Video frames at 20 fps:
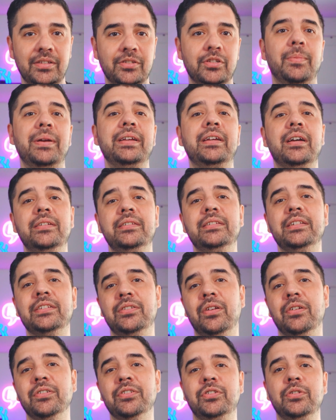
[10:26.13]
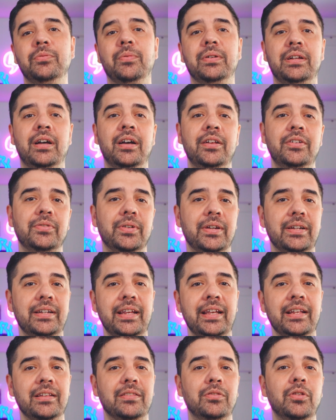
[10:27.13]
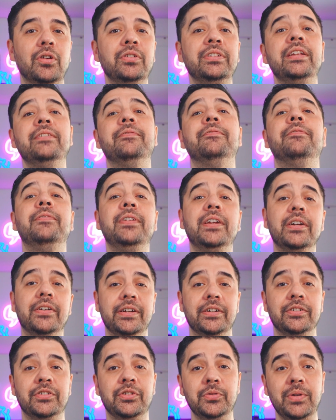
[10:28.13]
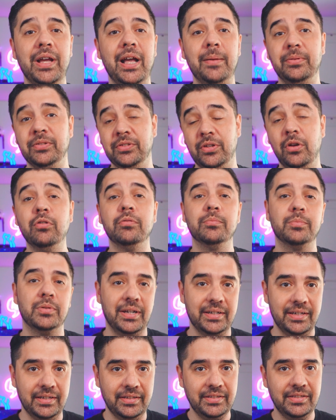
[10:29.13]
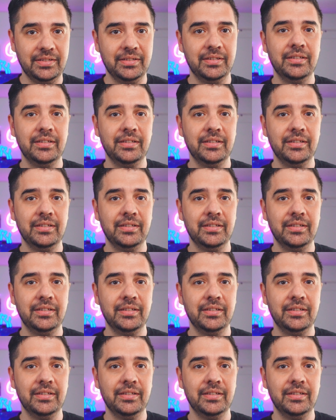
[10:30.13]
So by cutting the songs to 100, it looked inferior to Apple's own products.